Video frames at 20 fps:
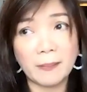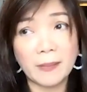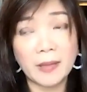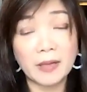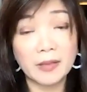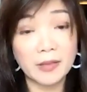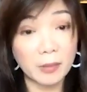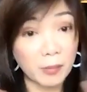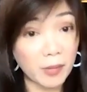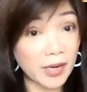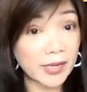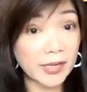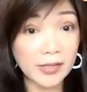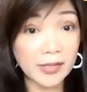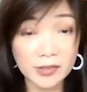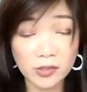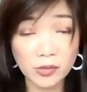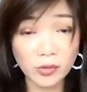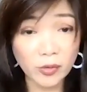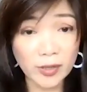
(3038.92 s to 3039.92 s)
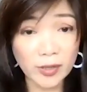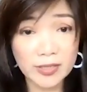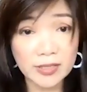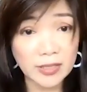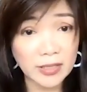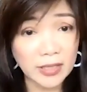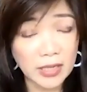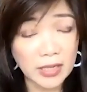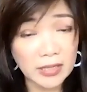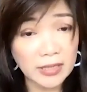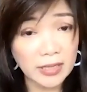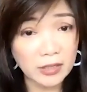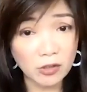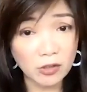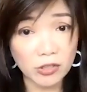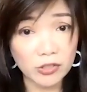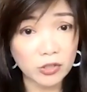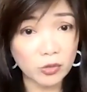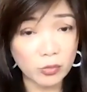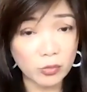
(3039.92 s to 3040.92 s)
the market is requesting it, and
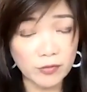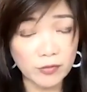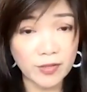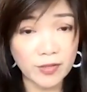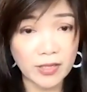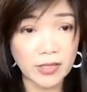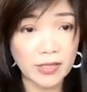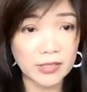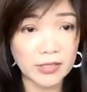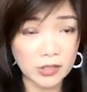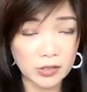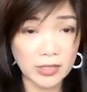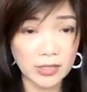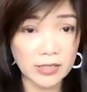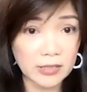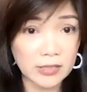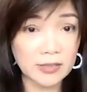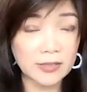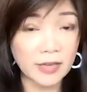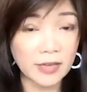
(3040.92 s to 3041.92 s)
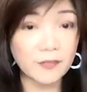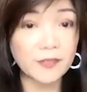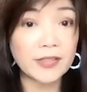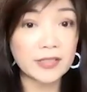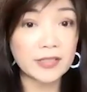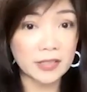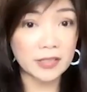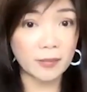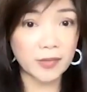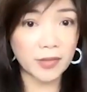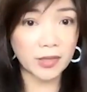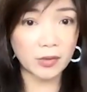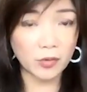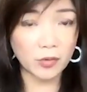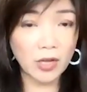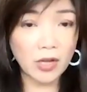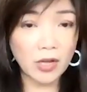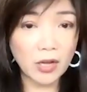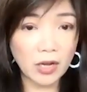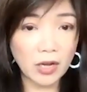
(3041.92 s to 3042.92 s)
also we feel it's definitely something
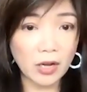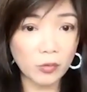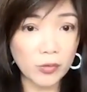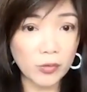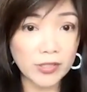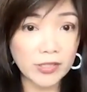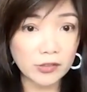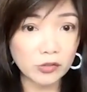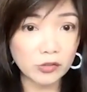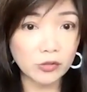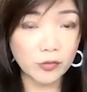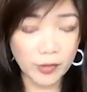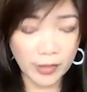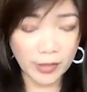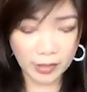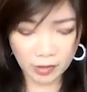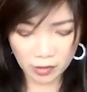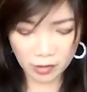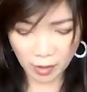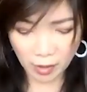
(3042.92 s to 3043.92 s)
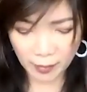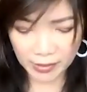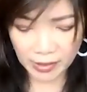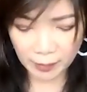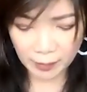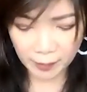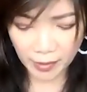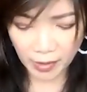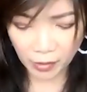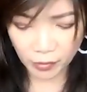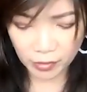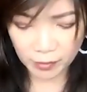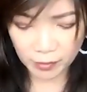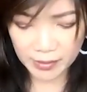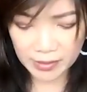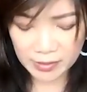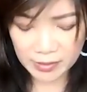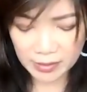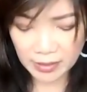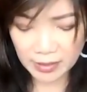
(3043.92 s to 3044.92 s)
we can do for economic
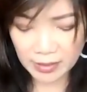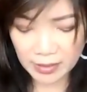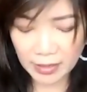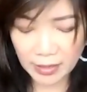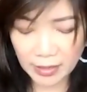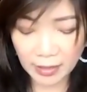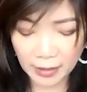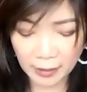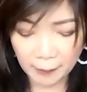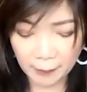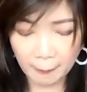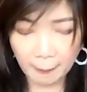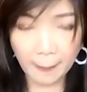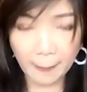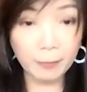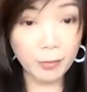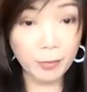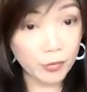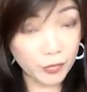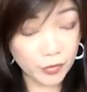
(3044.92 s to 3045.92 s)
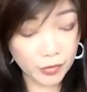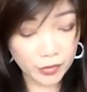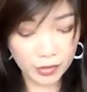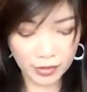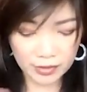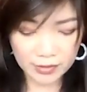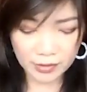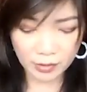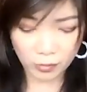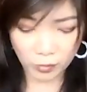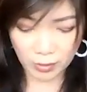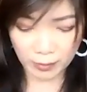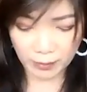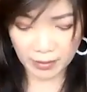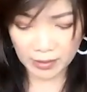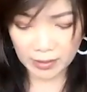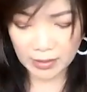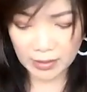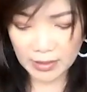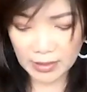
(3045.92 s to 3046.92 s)
empowerment, both for girls and
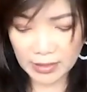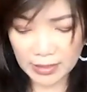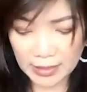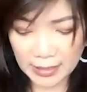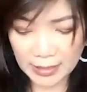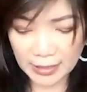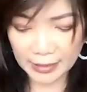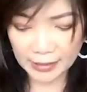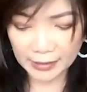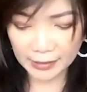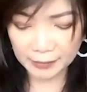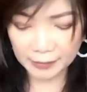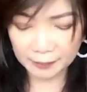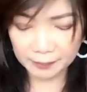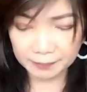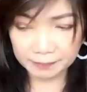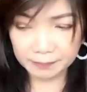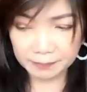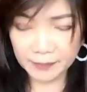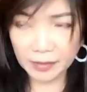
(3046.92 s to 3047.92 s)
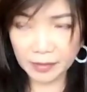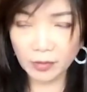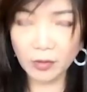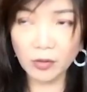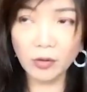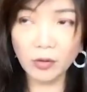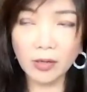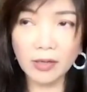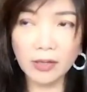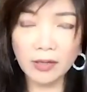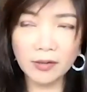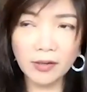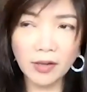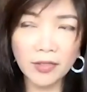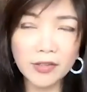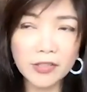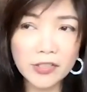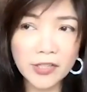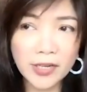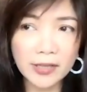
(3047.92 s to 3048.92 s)
women.
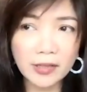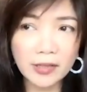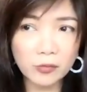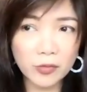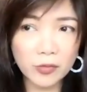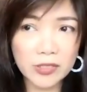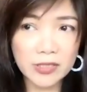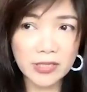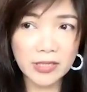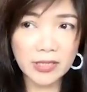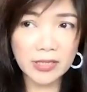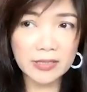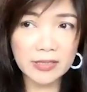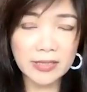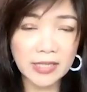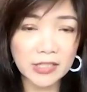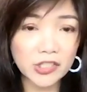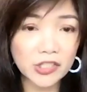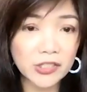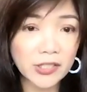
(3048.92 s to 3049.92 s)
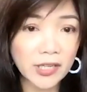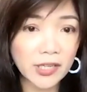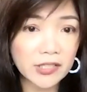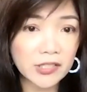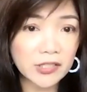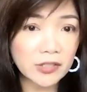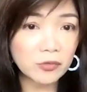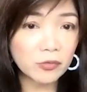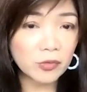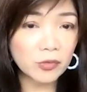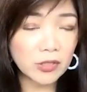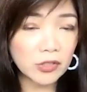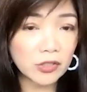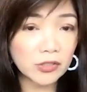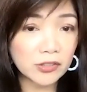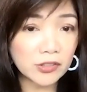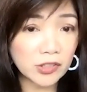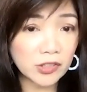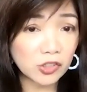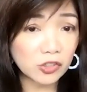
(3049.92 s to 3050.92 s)
Another trend that we're seeing is education will
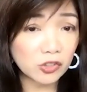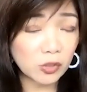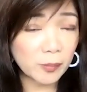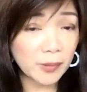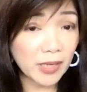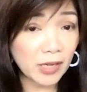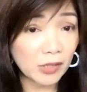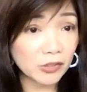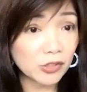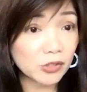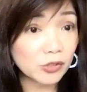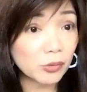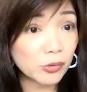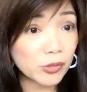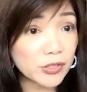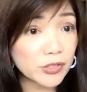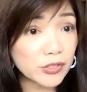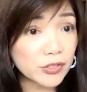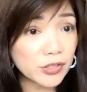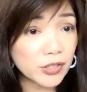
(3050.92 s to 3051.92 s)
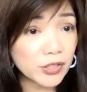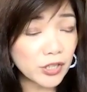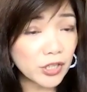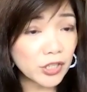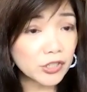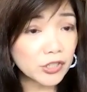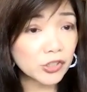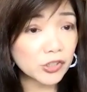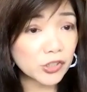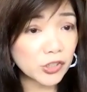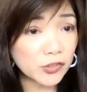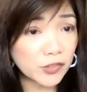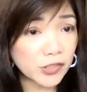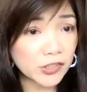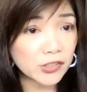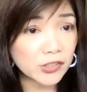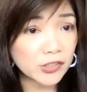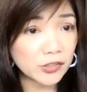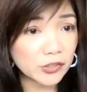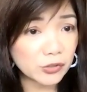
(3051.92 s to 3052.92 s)
continue to be outsourced. So
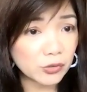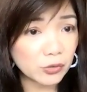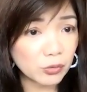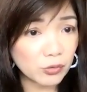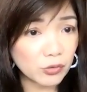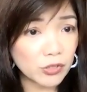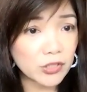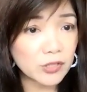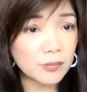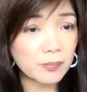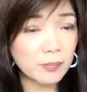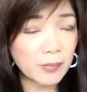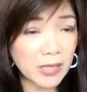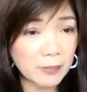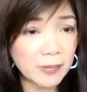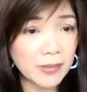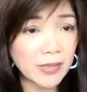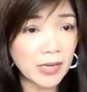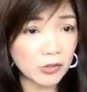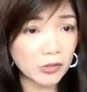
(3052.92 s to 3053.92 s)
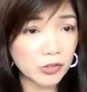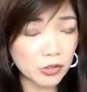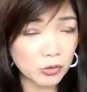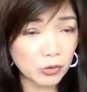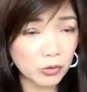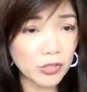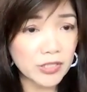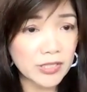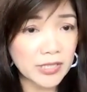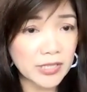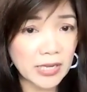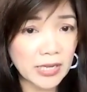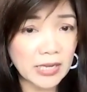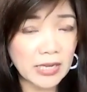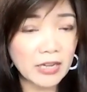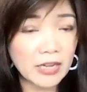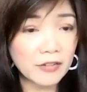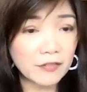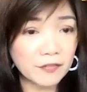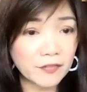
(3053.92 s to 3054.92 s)
traditional schools may be outsourcing
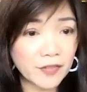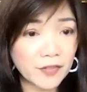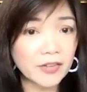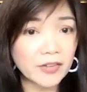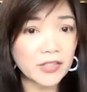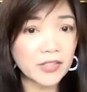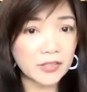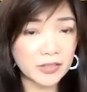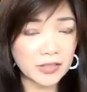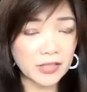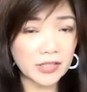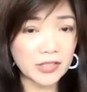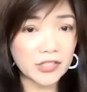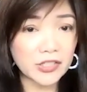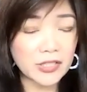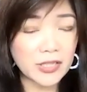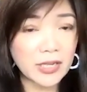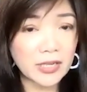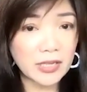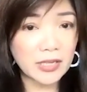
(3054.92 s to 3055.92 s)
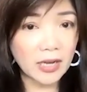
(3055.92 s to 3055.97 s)
very niche